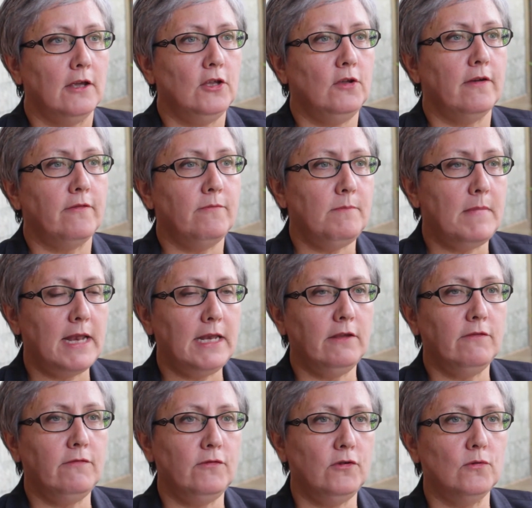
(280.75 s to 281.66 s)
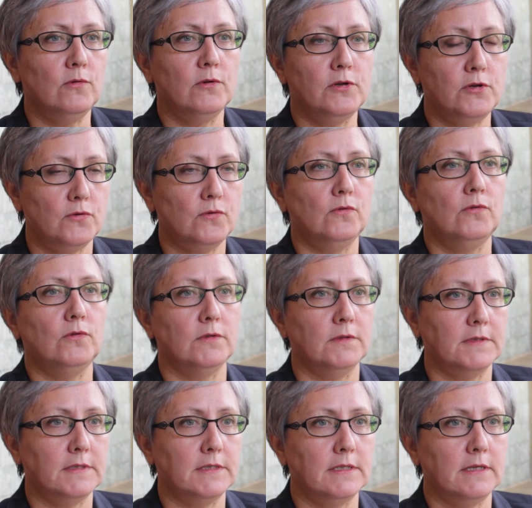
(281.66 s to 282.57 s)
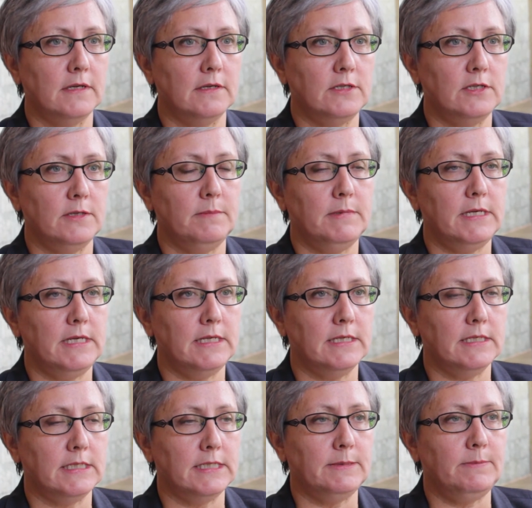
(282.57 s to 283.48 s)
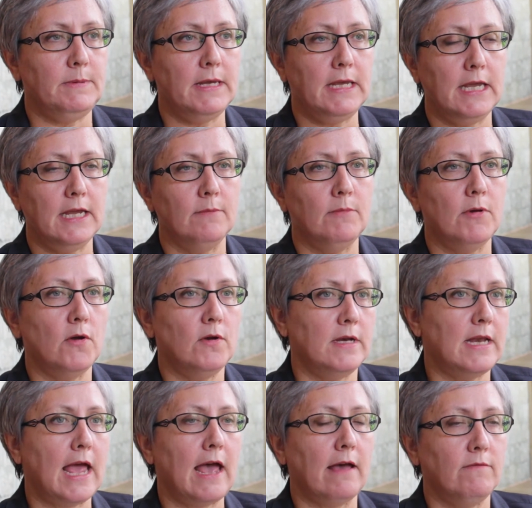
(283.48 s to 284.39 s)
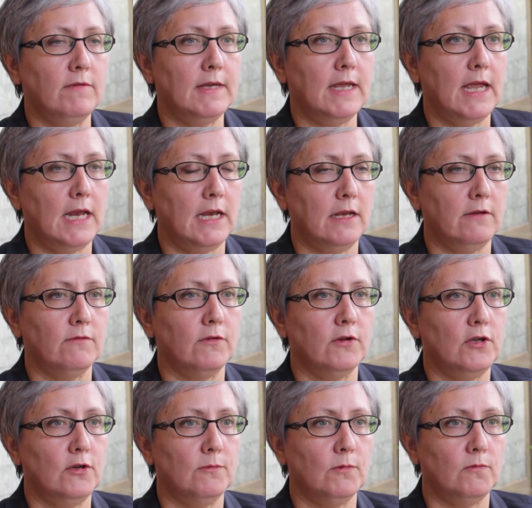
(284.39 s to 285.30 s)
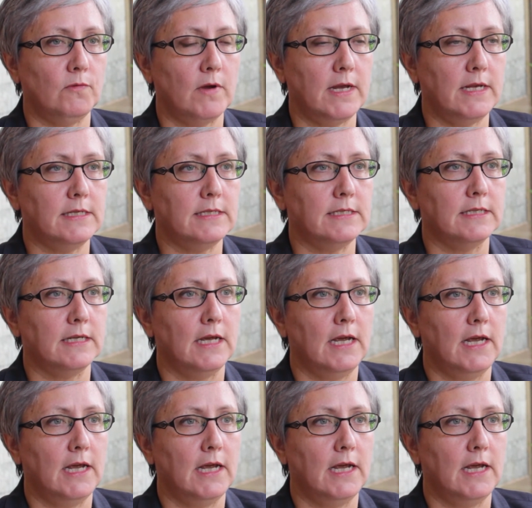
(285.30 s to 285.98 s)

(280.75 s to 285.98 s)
you have many fewer tools to be speaking about and advocating for human rights.